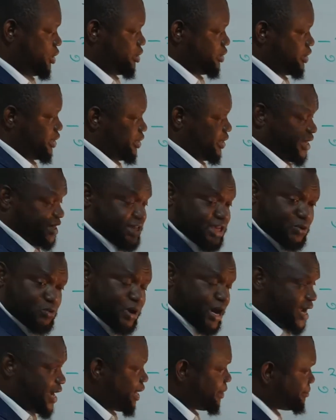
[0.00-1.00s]
The reason
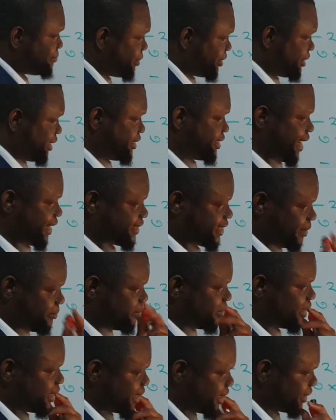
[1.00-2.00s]
why I put this
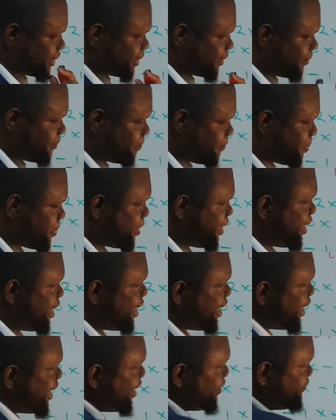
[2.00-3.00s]
example is,
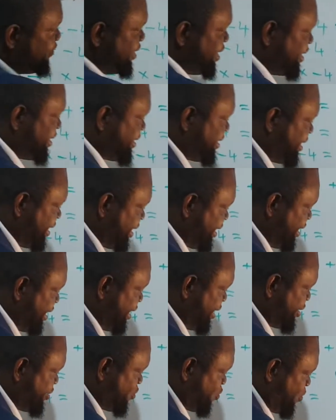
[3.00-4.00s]
if this thing
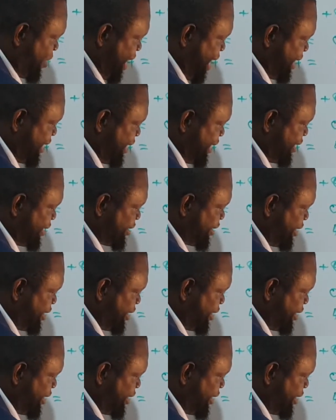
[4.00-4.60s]
is y is